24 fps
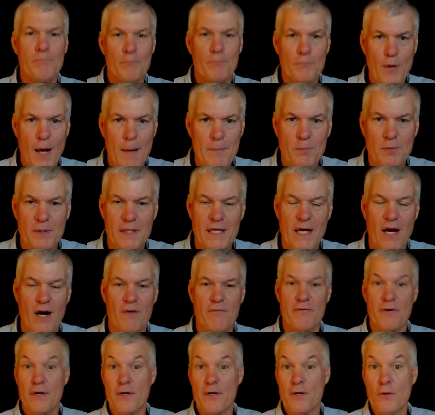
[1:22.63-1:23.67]
Probably are
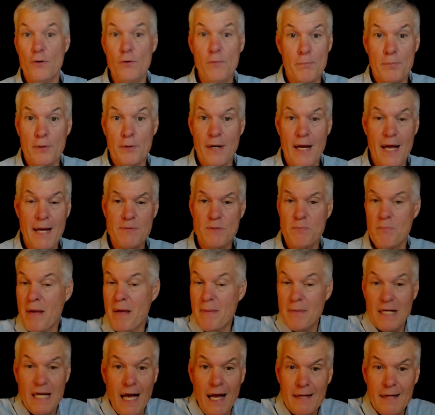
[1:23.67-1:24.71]
for you, perhaps,
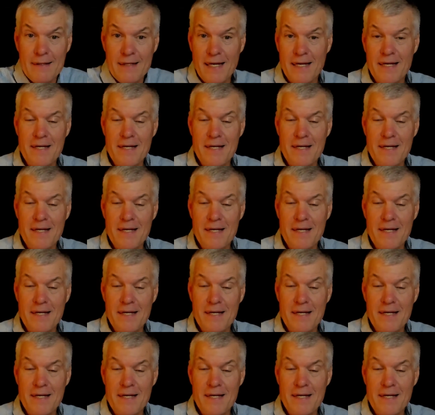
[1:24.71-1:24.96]
maybe not.